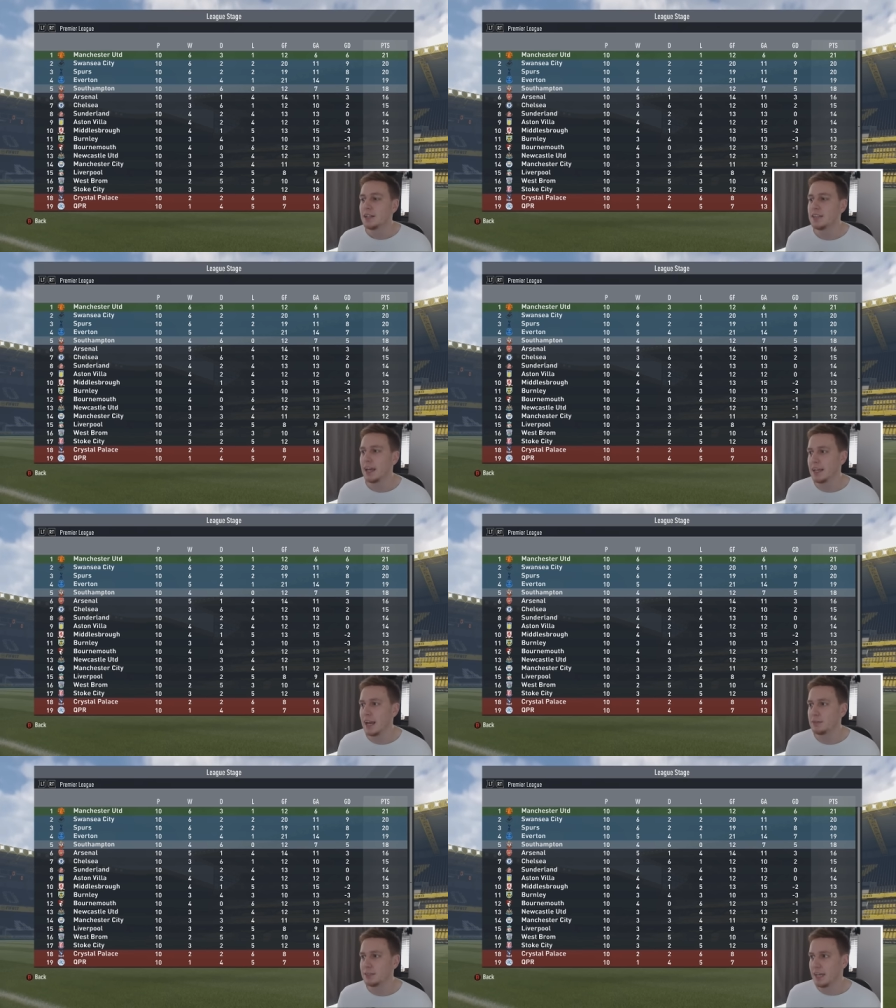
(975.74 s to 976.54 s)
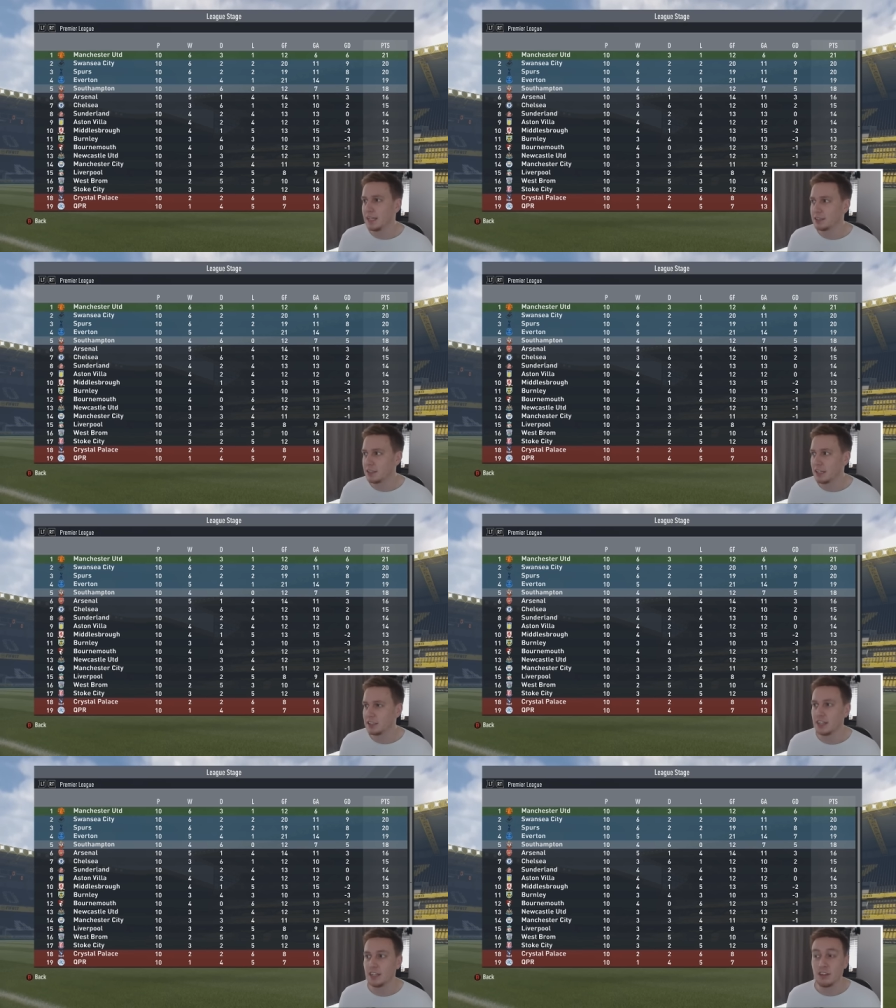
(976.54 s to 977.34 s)
ten games into
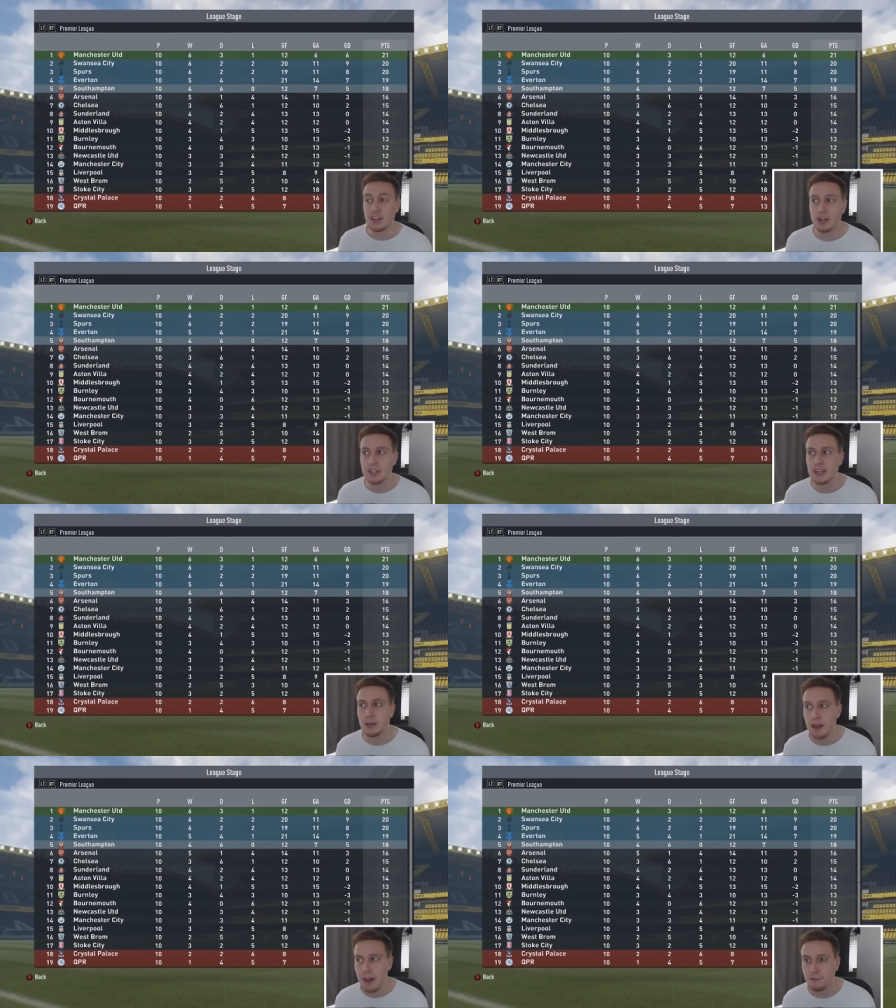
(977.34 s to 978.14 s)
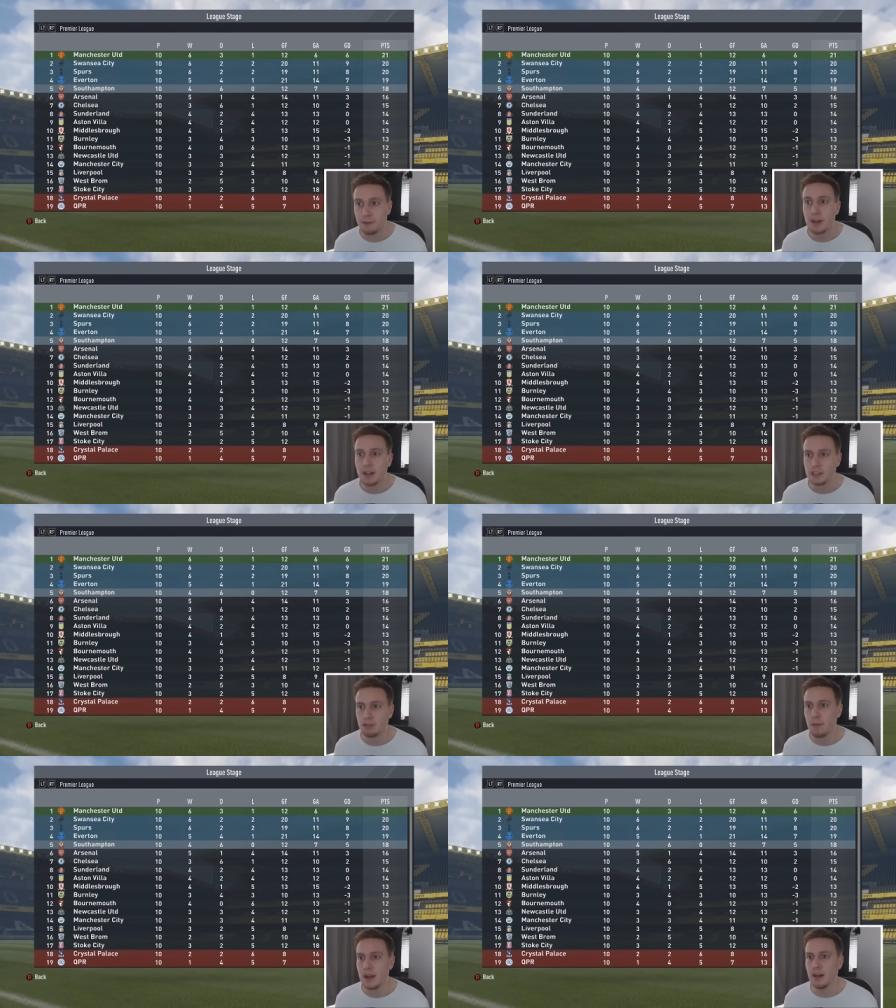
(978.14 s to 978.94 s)
this season, the only team left to
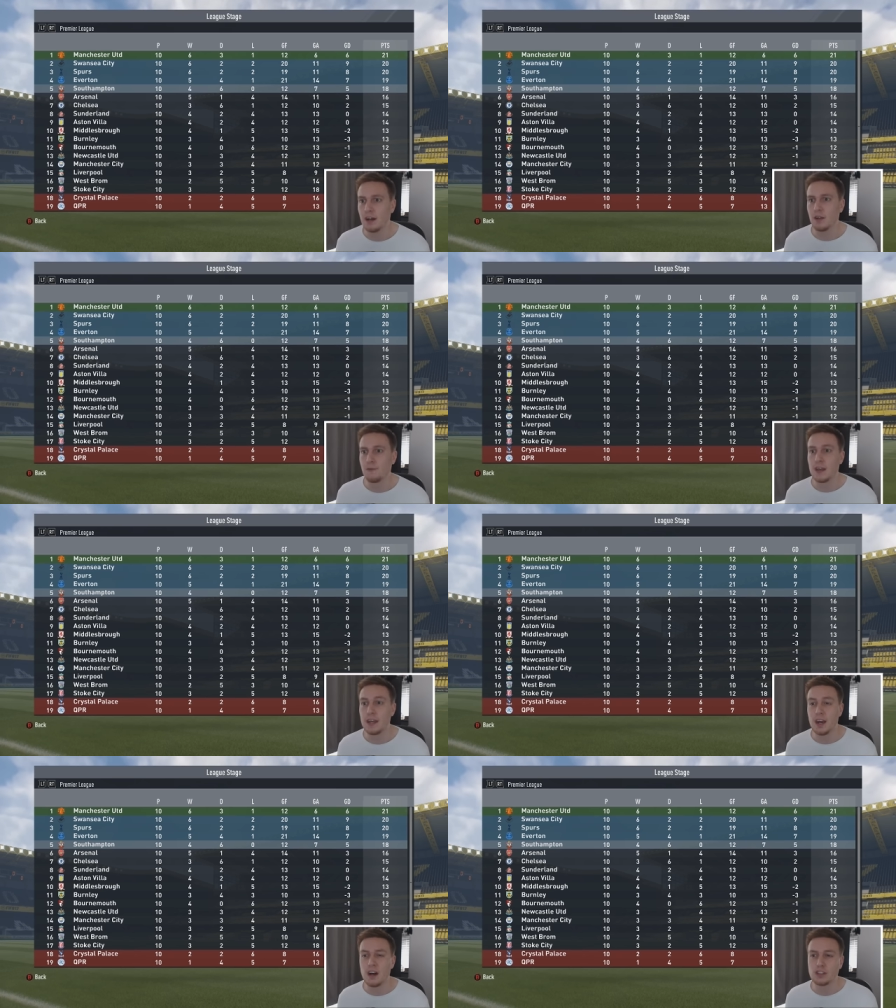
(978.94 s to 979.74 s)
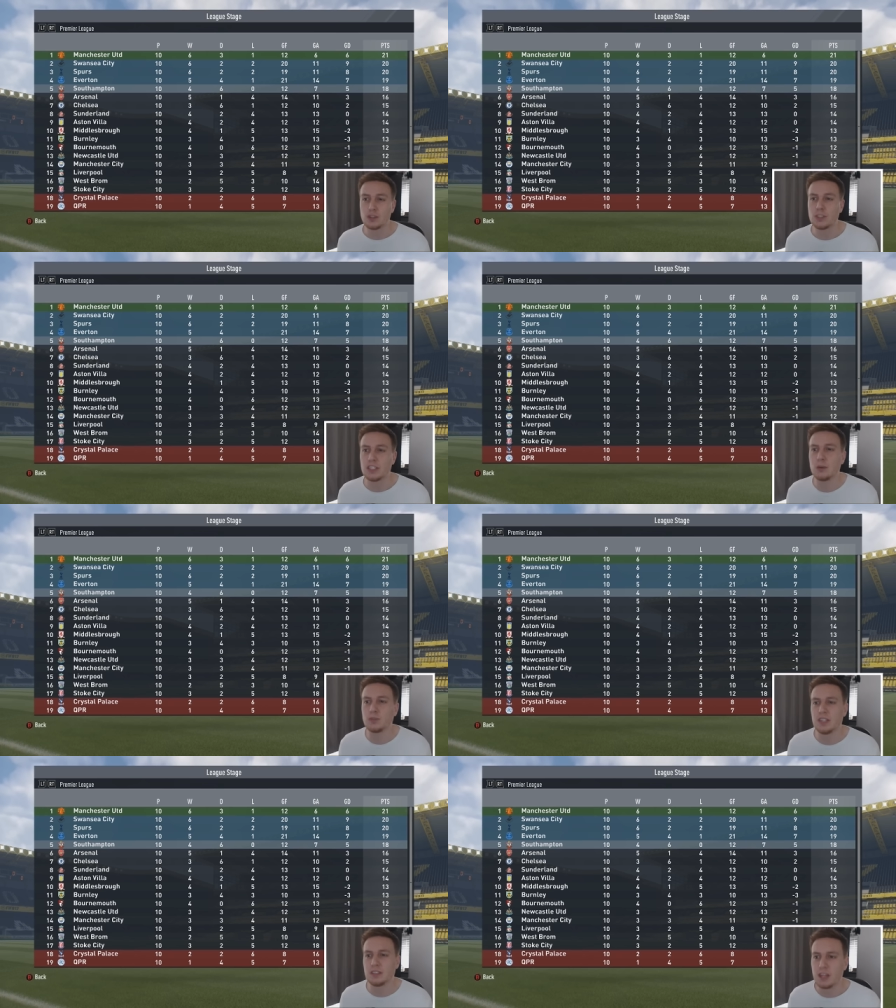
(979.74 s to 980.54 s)
remain undefeated. Arsenal and
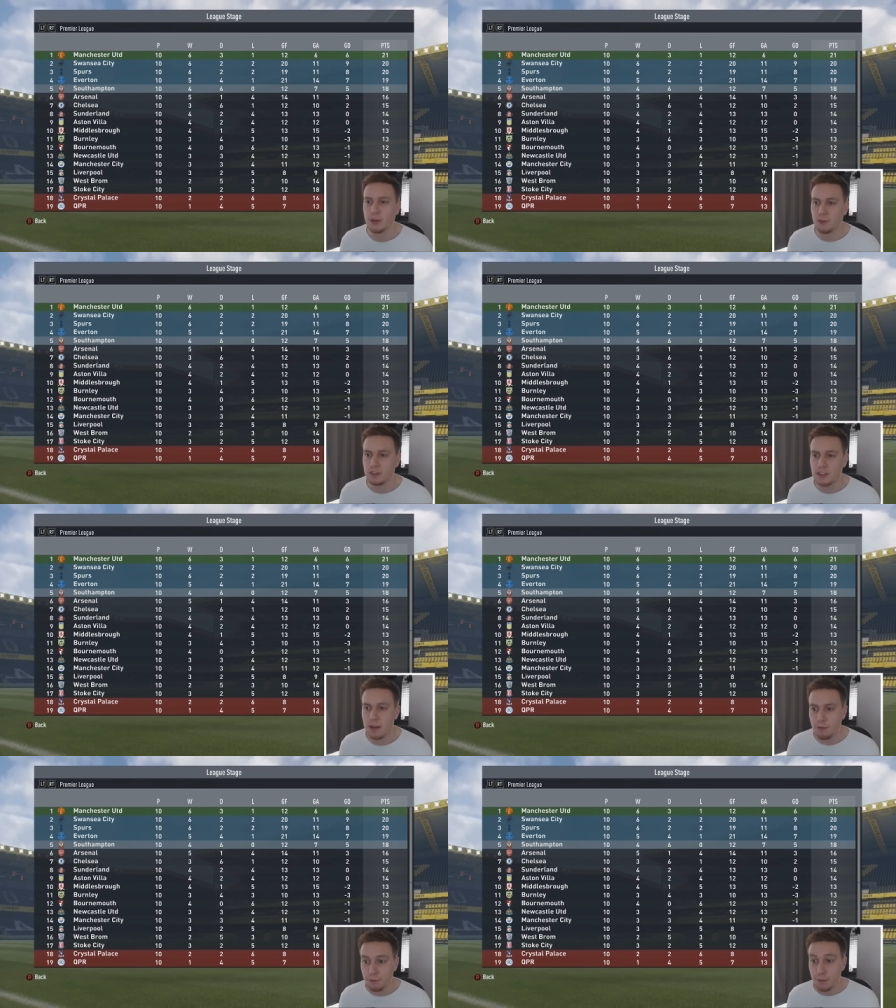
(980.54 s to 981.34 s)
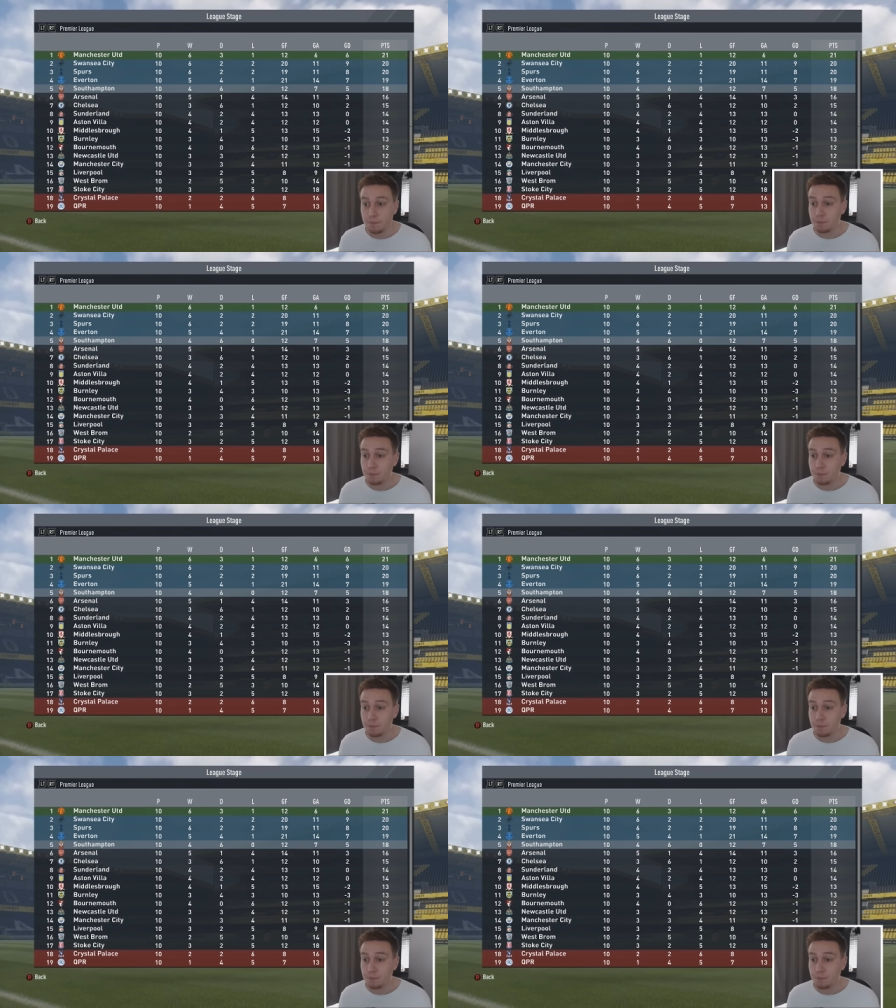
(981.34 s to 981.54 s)
Chelsea are sixth and seventh.